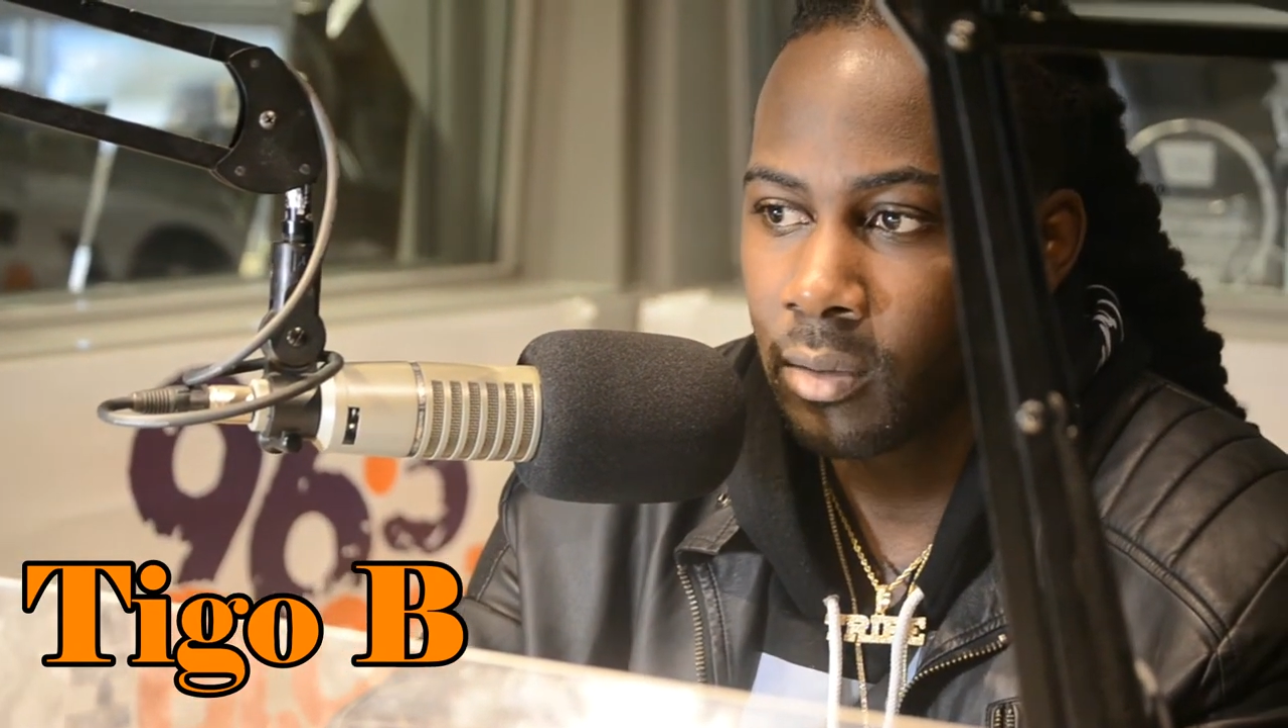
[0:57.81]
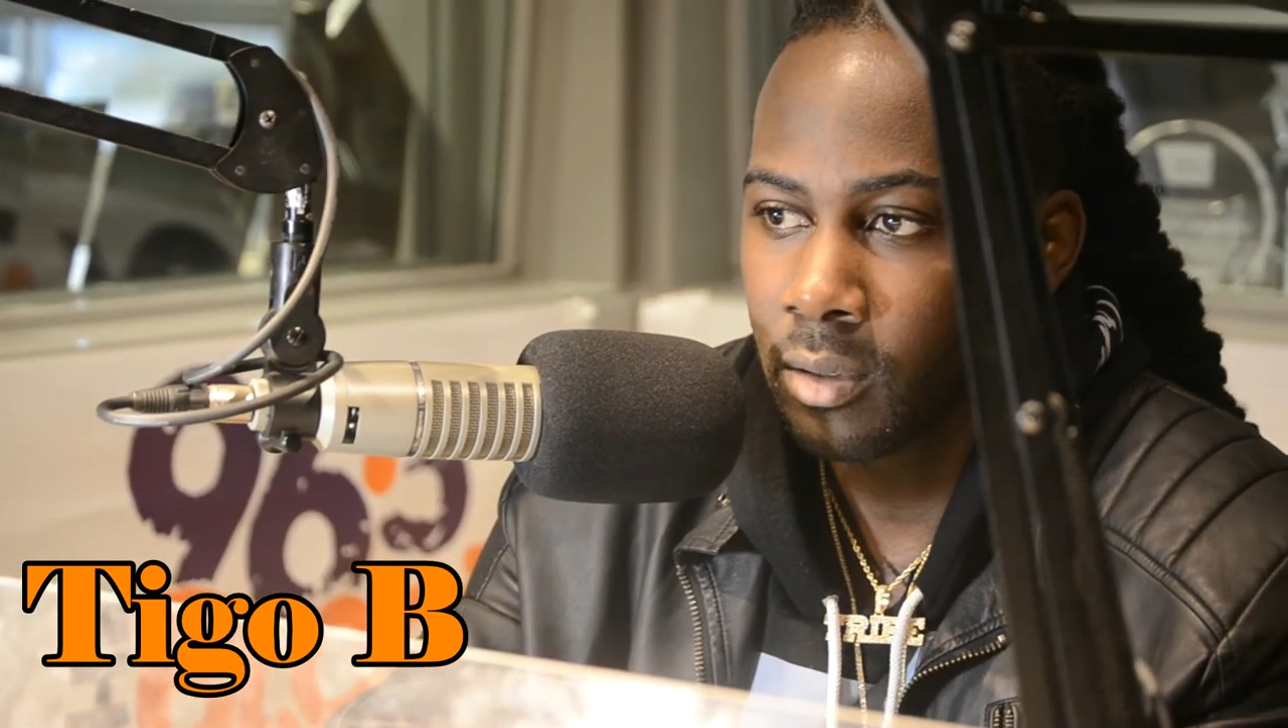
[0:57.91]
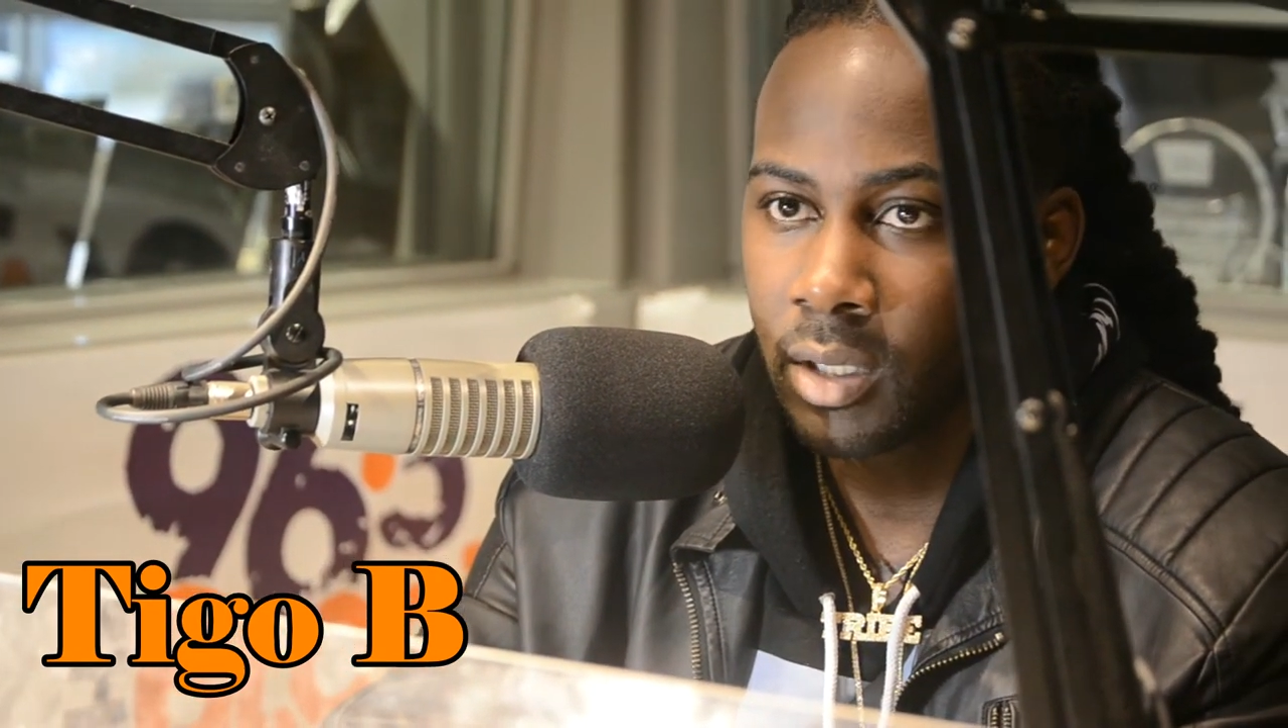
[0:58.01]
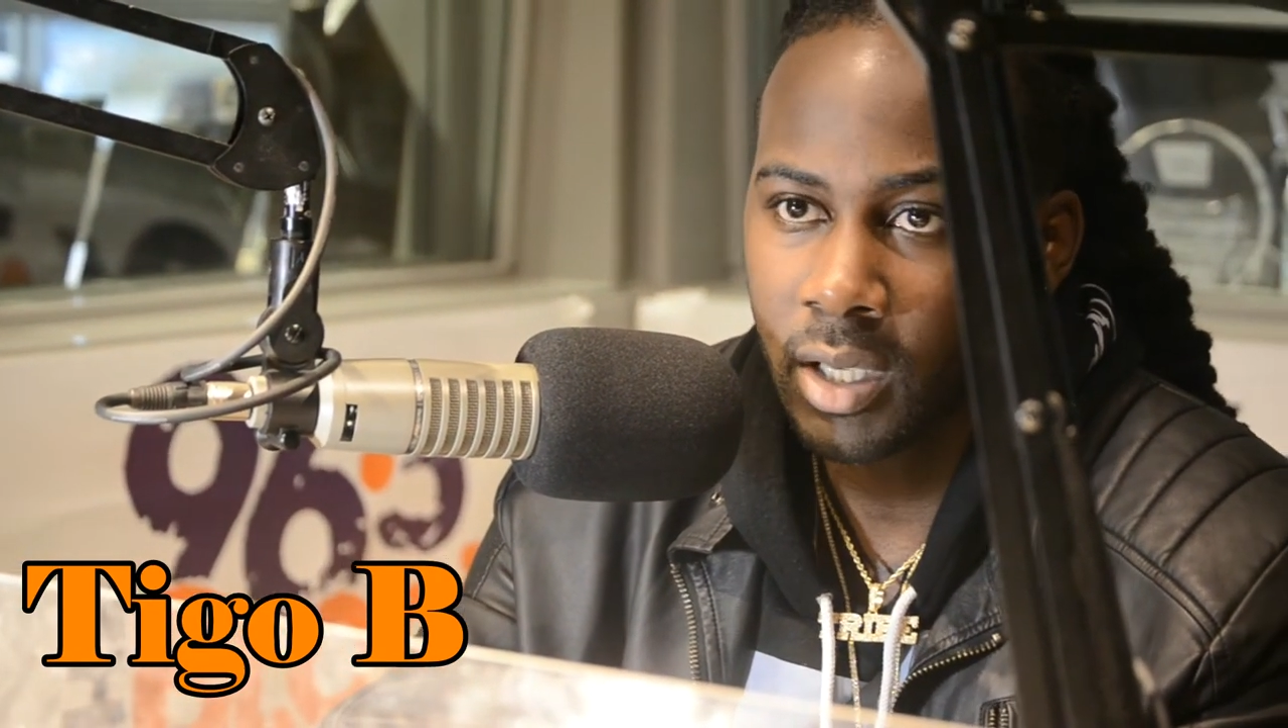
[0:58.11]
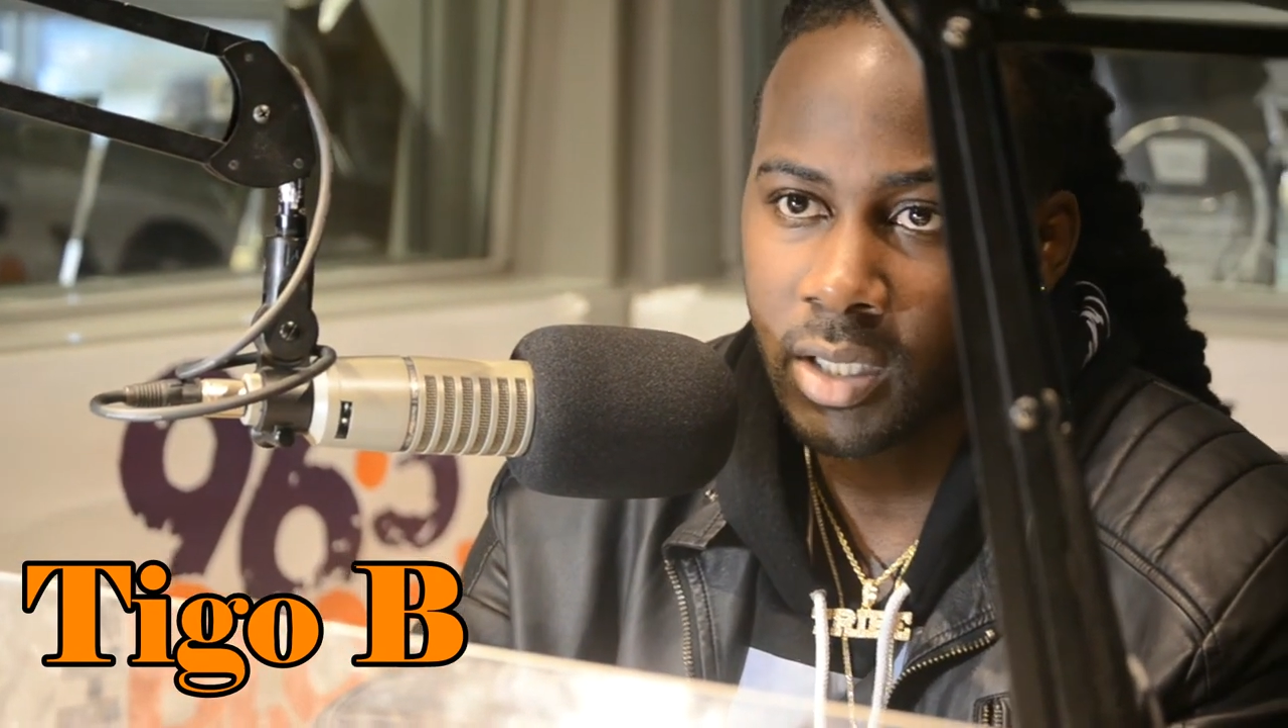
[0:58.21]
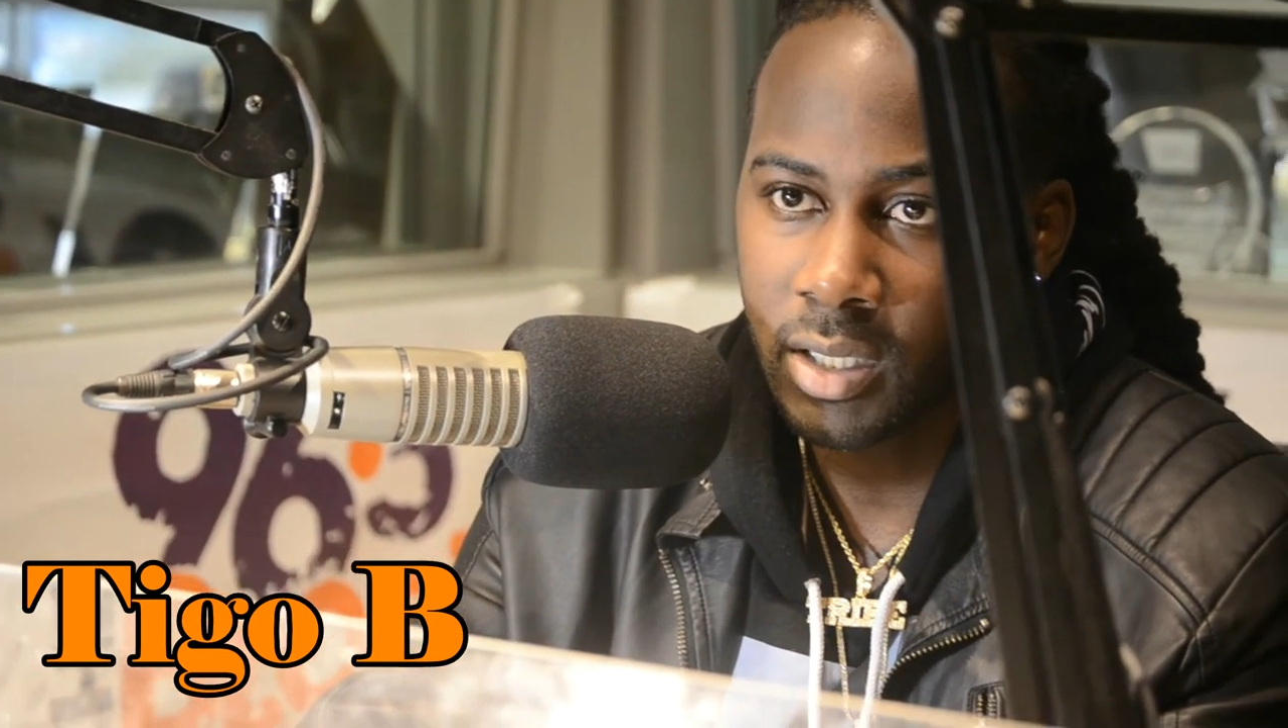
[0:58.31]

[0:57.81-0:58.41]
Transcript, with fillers: soundtrack.